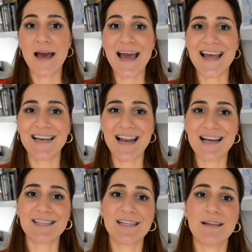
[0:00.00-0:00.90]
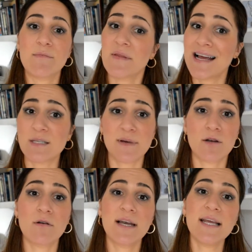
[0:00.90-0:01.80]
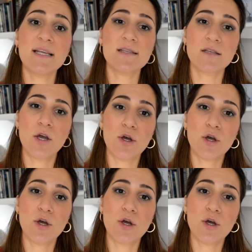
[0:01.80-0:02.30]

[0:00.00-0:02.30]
And last but not least,